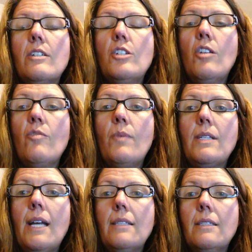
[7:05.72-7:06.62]

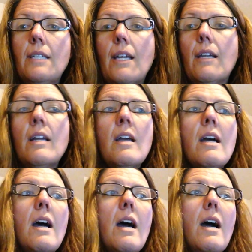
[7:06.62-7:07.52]
achievement testing
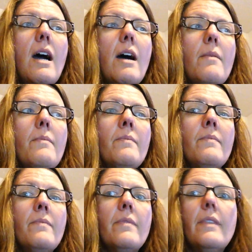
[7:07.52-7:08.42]

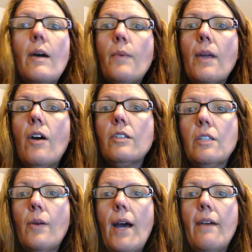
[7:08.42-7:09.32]
that we
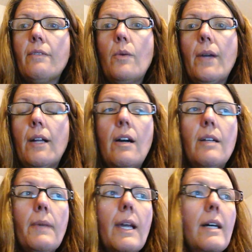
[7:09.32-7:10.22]
also have going
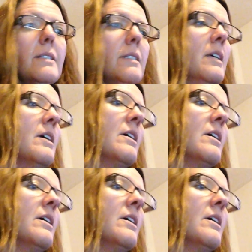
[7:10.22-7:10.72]
on, because